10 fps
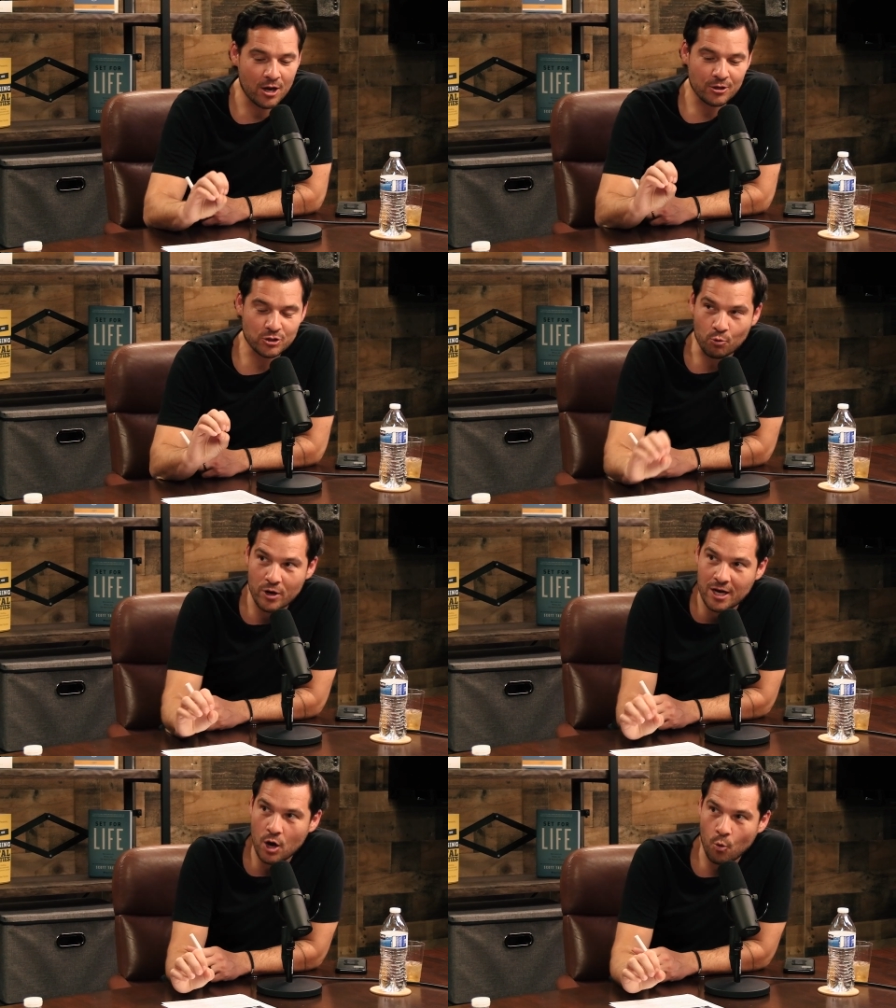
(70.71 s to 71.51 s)
So
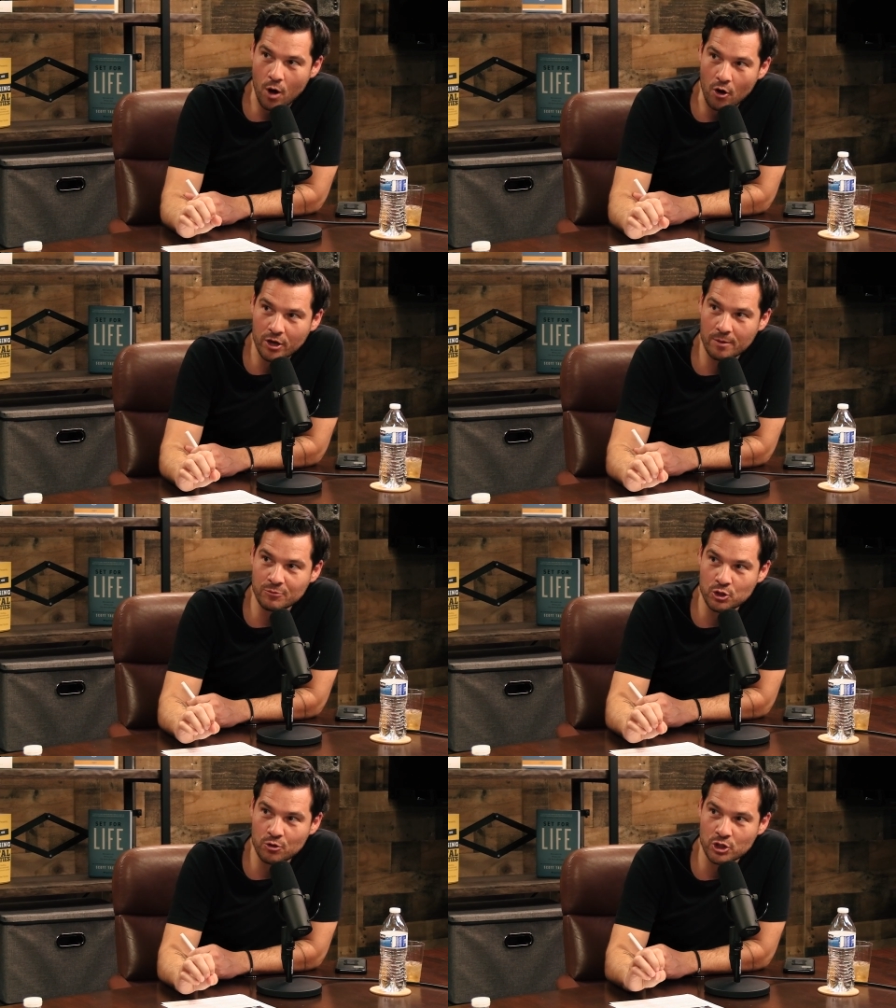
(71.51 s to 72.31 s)
Reed,
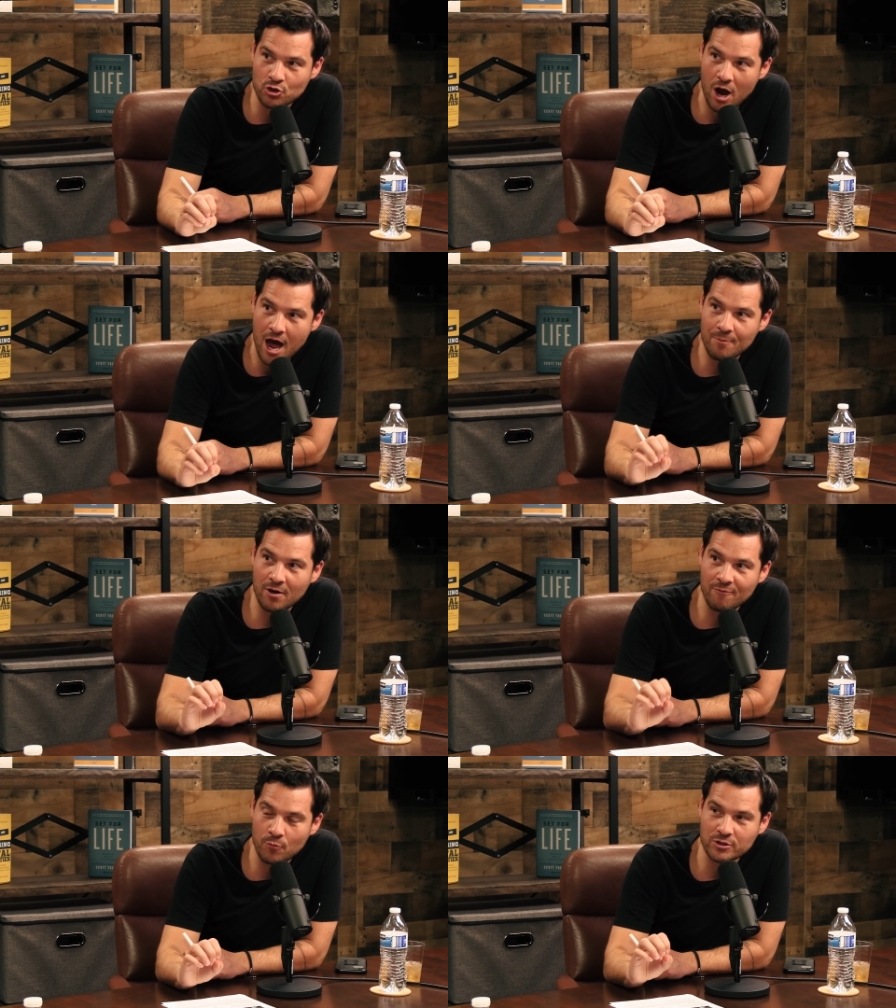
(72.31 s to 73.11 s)
welcome to the tribe
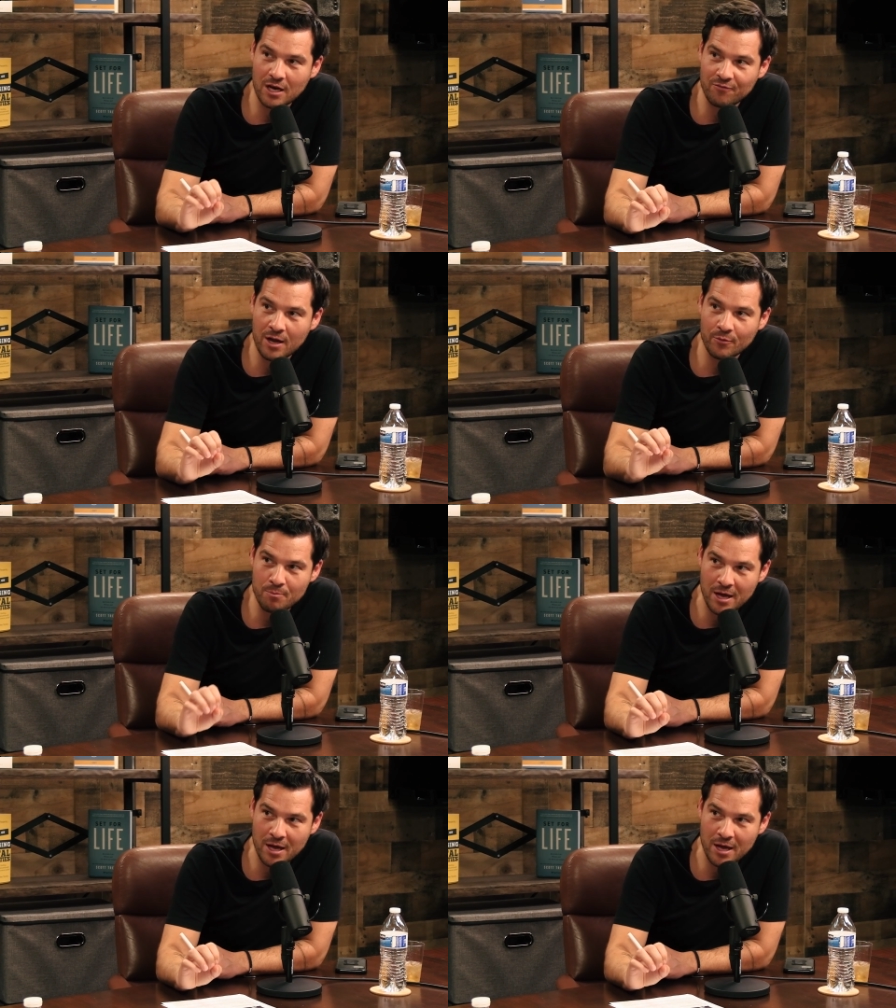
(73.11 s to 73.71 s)
of multifamily